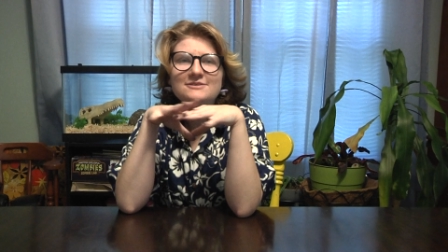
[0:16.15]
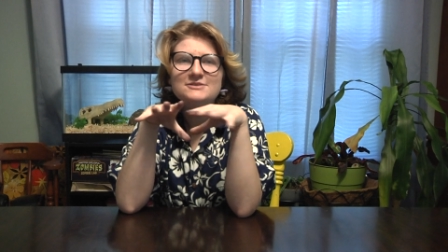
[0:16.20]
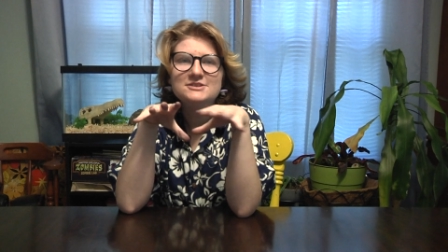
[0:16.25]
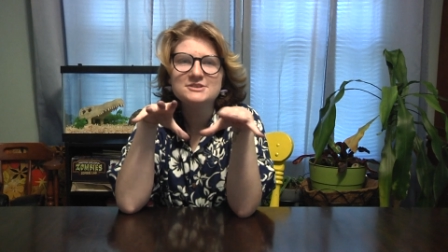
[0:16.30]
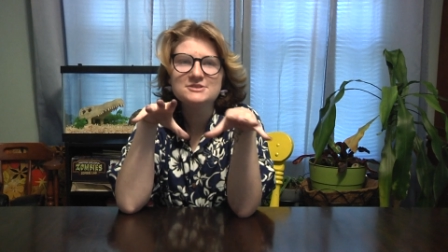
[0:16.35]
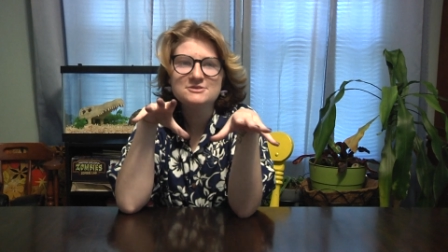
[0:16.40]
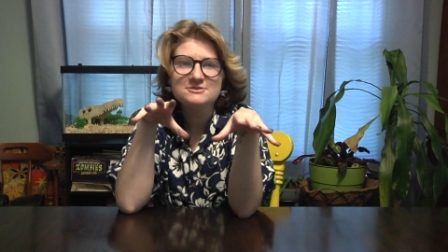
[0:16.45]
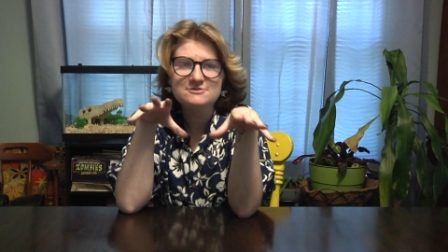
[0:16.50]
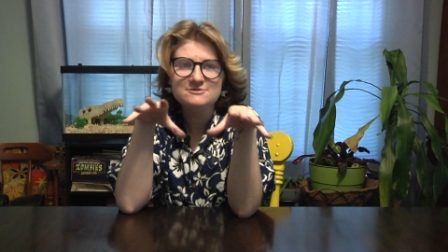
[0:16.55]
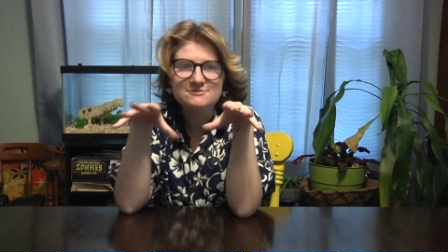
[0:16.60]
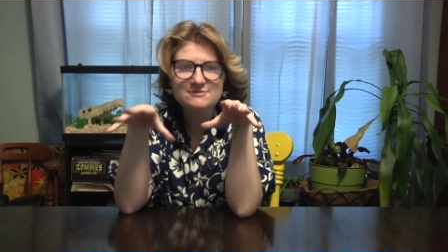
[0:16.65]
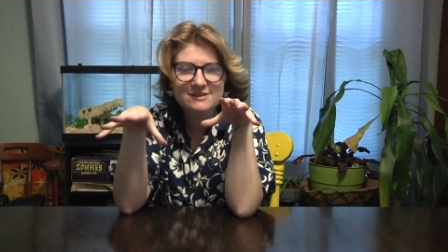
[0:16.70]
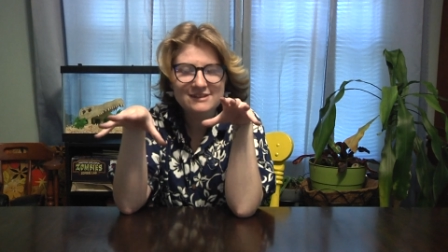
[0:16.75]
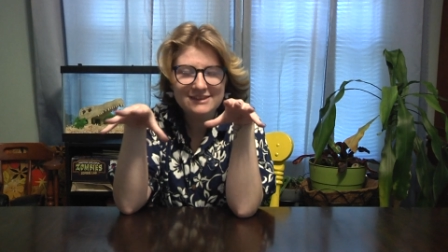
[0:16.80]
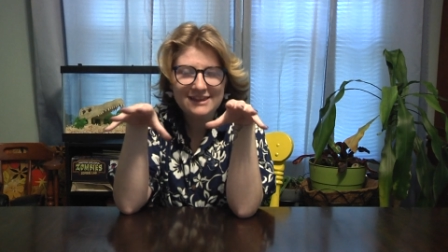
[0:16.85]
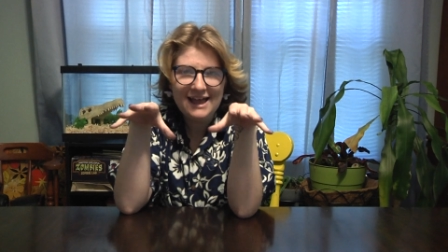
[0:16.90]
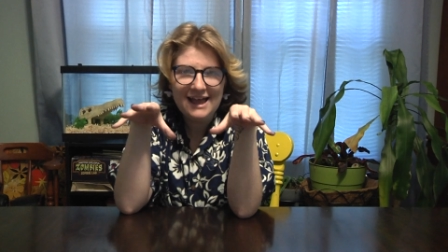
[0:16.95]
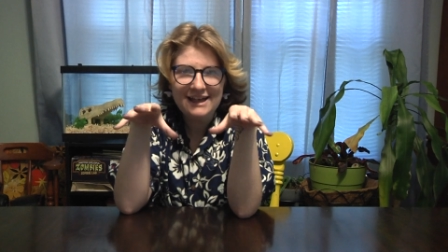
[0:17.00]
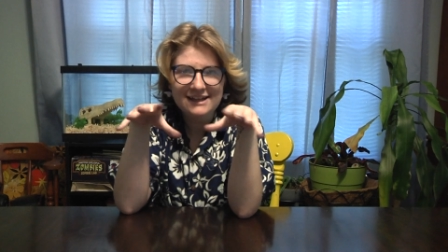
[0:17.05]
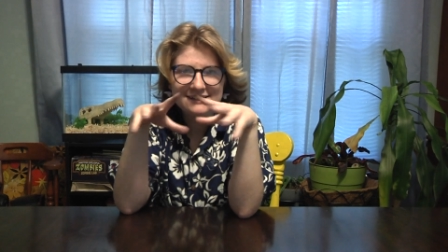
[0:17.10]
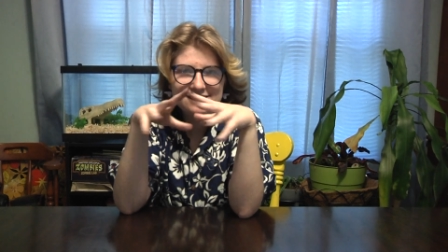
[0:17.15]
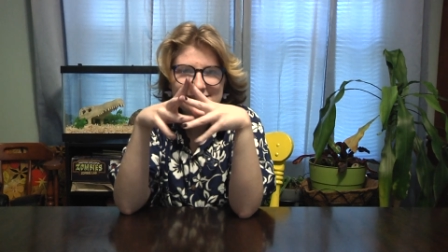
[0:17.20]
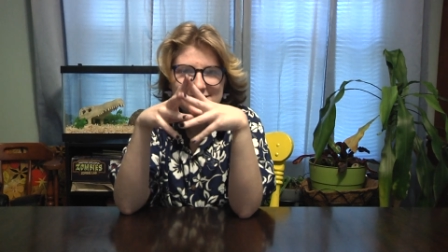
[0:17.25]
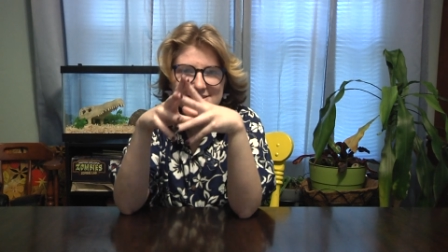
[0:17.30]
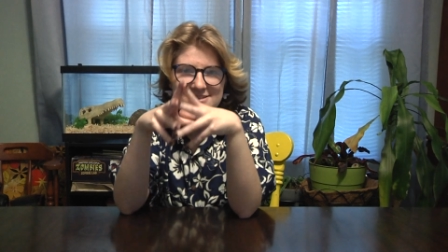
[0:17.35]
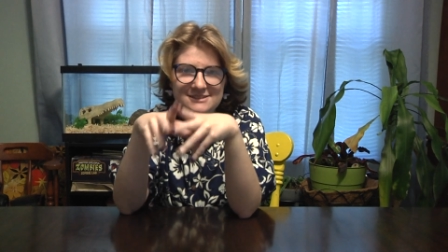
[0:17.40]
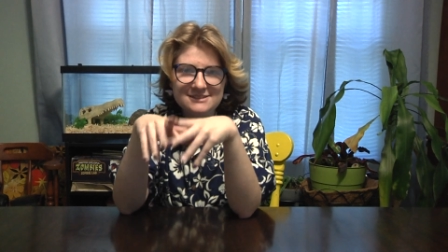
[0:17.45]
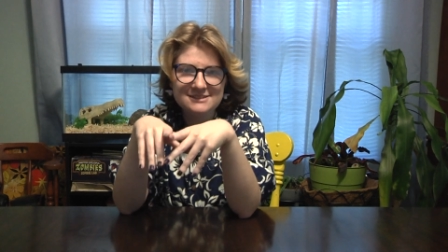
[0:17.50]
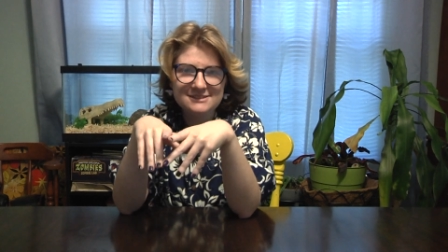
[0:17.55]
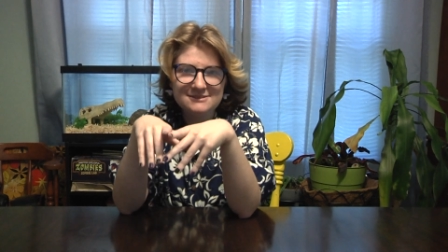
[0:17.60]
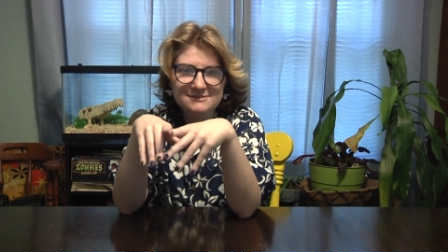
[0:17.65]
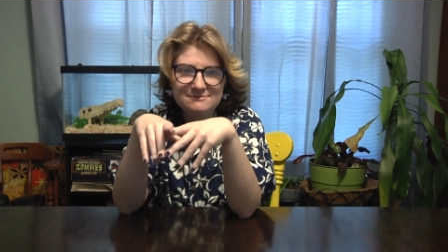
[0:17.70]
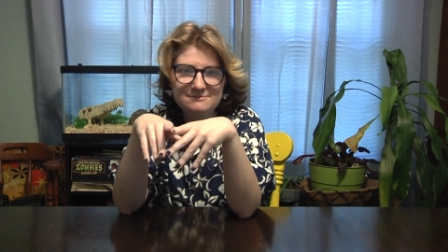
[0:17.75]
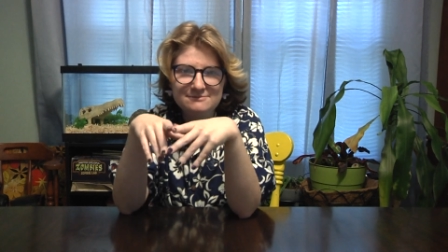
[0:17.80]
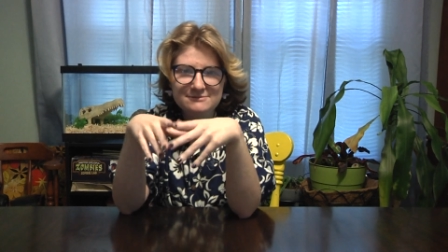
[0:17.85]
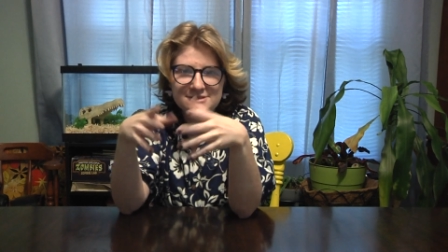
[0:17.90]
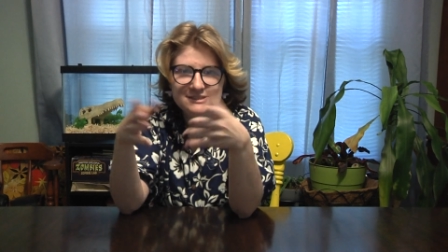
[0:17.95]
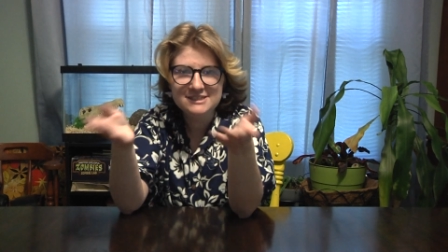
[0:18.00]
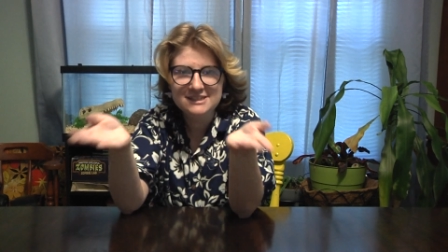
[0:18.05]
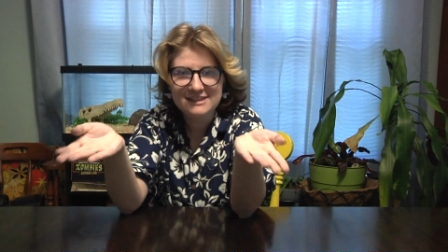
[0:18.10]
of just relax,
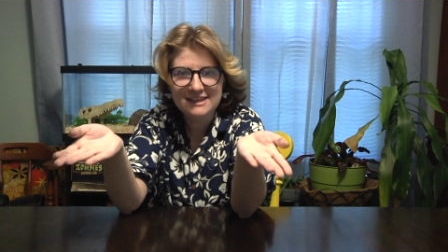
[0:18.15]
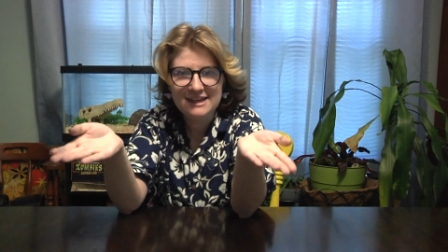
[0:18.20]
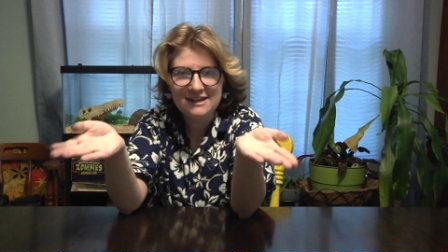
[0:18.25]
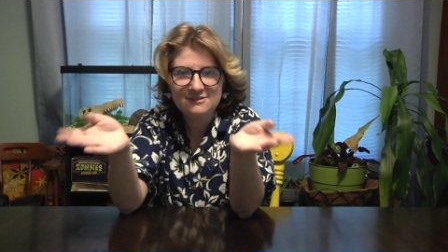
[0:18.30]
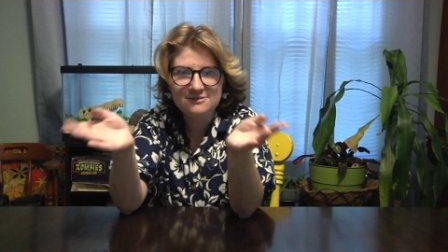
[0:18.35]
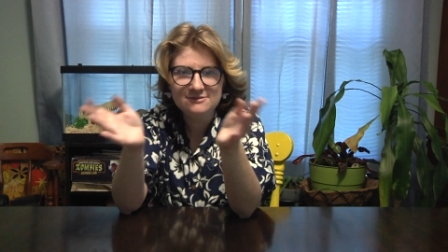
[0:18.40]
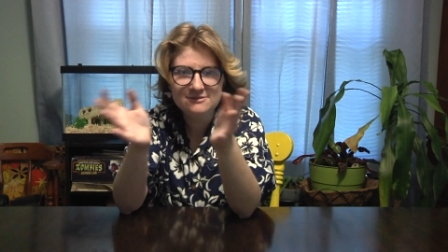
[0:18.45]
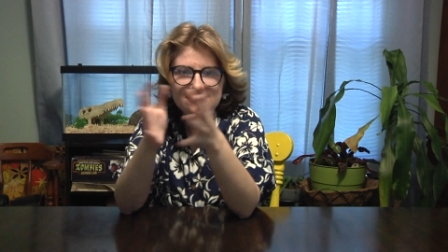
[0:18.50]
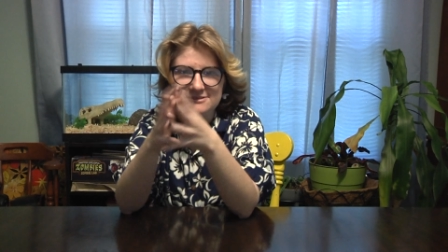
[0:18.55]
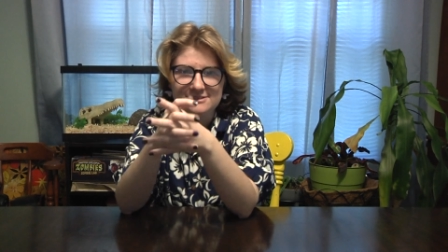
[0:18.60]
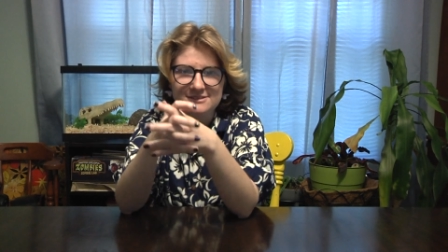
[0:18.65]
chill out.